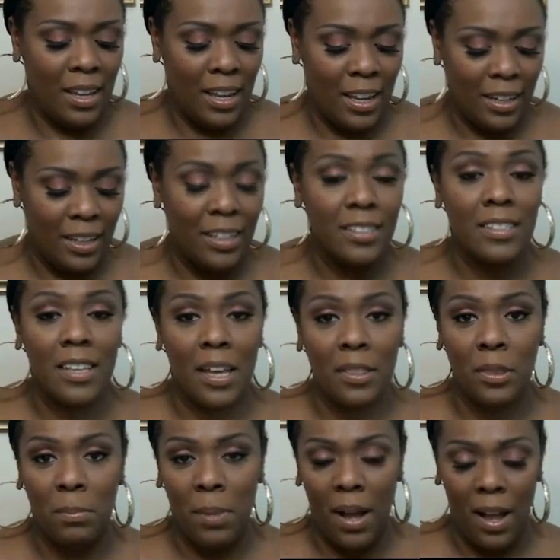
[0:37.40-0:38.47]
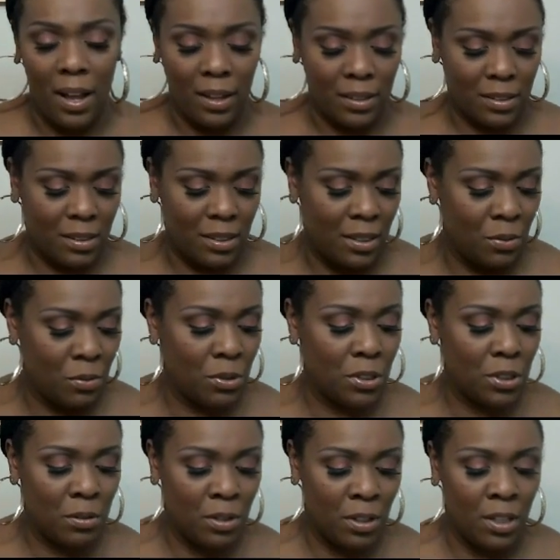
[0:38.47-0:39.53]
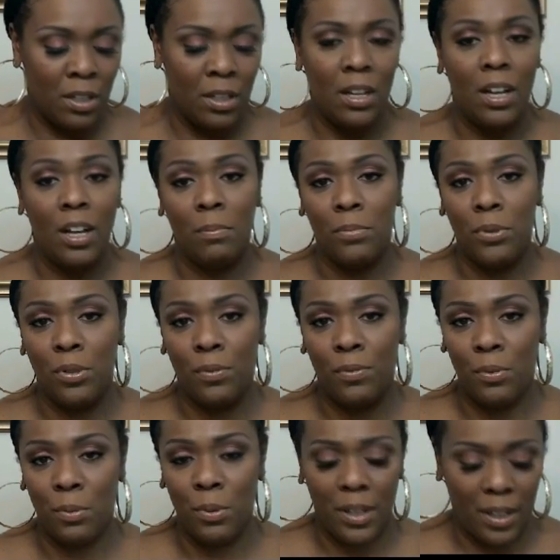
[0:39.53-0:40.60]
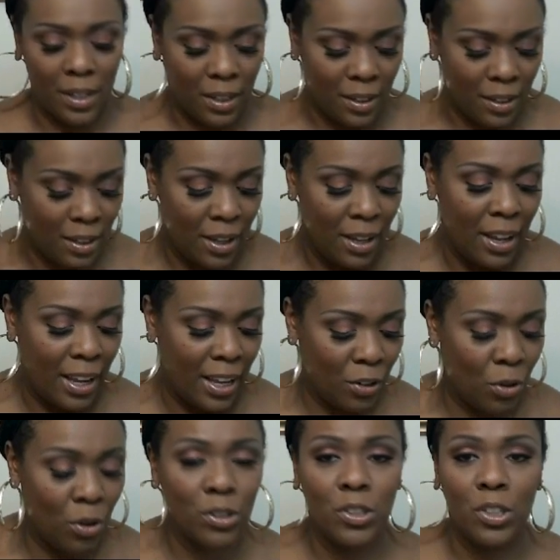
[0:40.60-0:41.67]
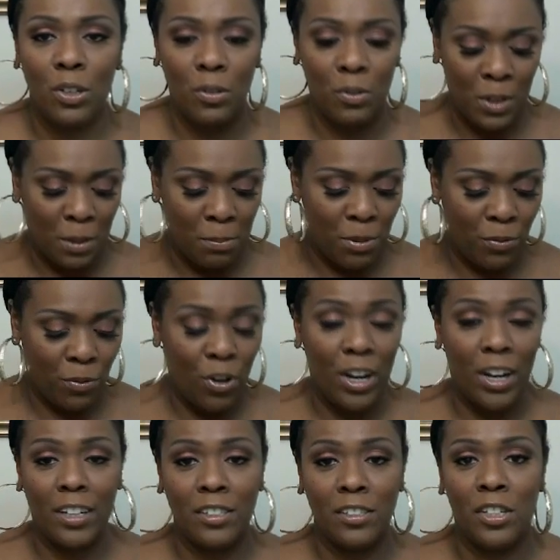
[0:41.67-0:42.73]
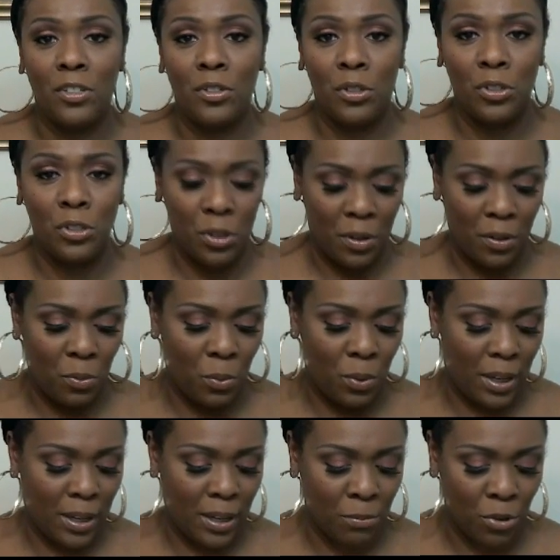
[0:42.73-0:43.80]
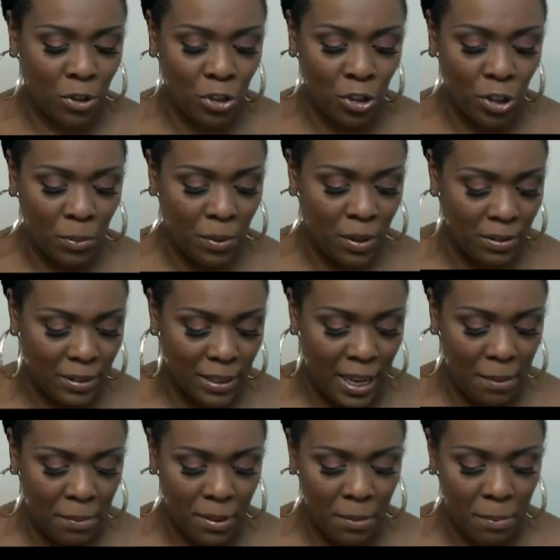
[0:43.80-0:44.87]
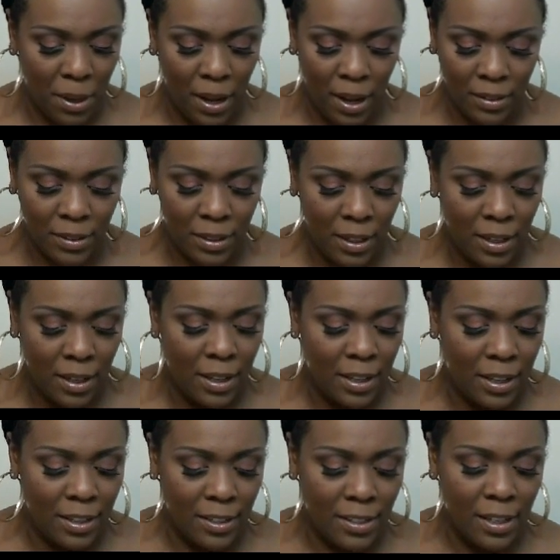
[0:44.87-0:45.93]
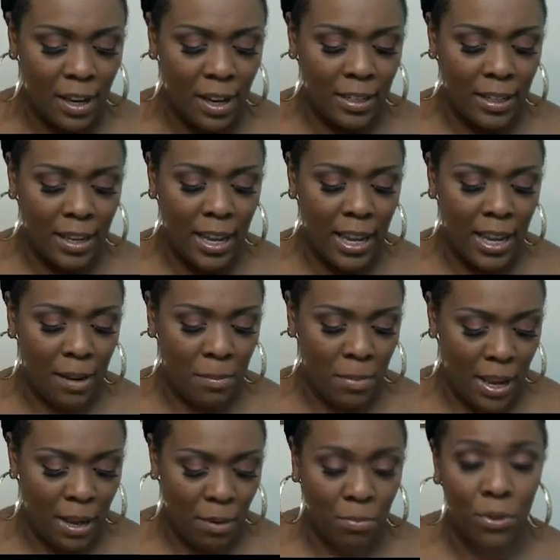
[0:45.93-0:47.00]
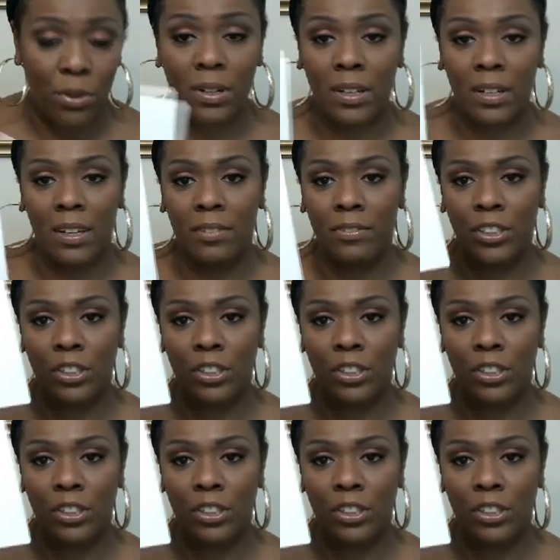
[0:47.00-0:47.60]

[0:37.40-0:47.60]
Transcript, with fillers: And inside the box was a, a beautiful wig. And also, before I continue to show you the wig, I'm going to show you what else came in the box. Inside came a book of